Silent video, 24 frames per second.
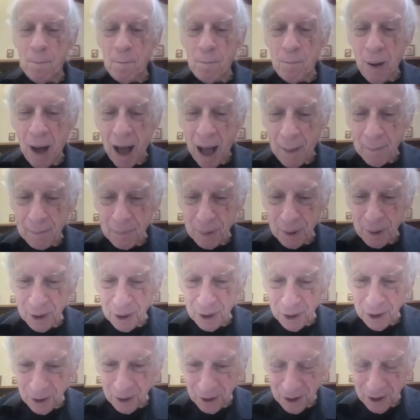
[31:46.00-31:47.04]

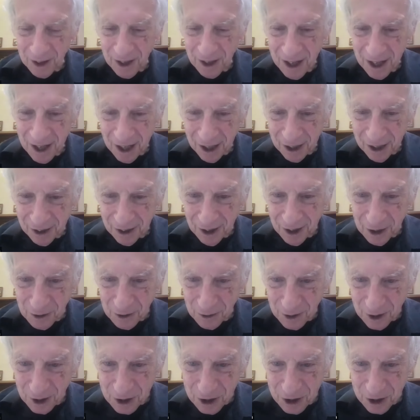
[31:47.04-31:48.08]
popular
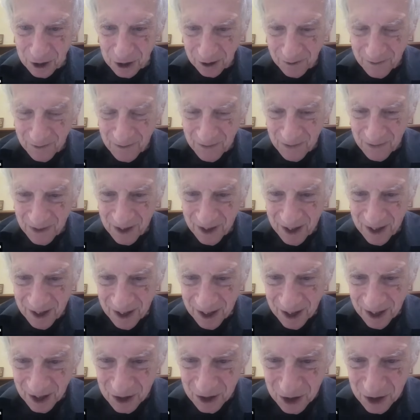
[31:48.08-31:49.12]
literature.
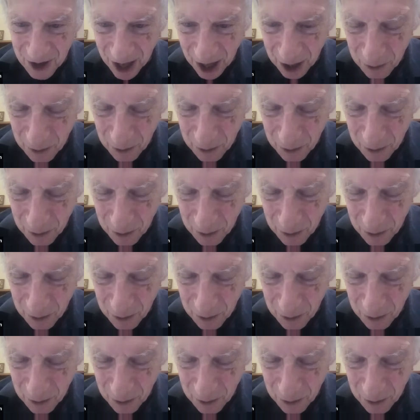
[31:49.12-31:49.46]
Mm-hmm. Isn't that